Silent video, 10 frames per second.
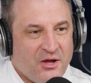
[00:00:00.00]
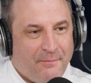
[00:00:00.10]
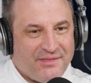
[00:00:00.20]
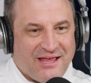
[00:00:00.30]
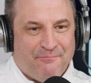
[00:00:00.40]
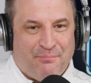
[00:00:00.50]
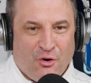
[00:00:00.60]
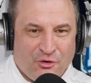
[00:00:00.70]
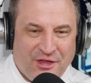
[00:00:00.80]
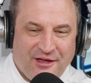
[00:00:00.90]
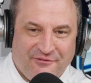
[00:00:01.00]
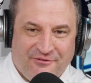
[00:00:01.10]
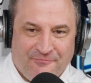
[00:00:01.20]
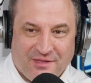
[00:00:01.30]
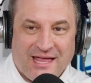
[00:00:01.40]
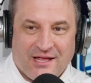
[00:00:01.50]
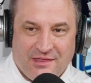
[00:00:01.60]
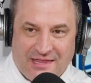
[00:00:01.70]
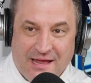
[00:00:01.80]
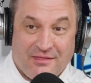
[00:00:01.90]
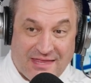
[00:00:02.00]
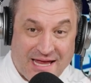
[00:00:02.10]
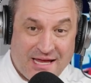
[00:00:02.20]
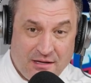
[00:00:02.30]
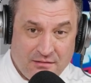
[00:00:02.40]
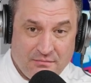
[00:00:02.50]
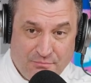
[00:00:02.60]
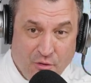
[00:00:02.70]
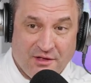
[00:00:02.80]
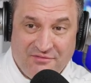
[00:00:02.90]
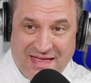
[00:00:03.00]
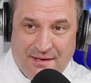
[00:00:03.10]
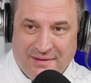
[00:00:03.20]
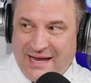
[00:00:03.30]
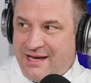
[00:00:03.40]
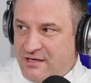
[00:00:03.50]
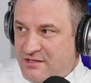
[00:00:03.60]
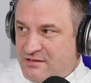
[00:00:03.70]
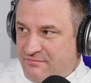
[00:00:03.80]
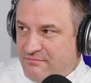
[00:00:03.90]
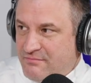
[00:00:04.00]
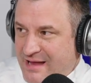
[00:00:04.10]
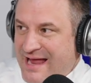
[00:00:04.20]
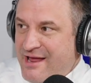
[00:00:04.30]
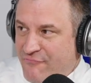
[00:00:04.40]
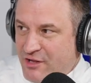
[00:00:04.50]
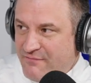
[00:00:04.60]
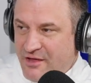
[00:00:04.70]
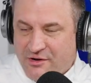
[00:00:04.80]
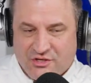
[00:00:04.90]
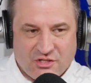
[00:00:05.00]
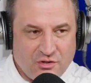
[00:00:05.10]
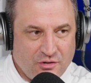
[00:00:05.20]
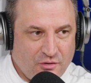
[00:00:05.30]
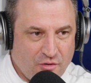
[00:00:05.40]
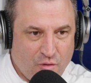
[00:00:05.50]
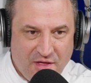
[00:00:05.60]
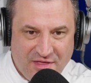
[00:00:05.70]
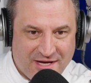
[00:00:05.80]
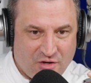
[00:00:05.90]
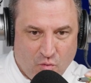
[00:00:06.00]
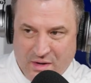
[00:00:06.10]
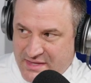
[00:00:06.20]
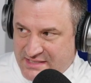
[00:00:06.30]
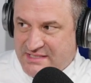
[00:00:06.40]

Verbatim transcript: But they both have, like, they both of them and a handful of others who I think could win this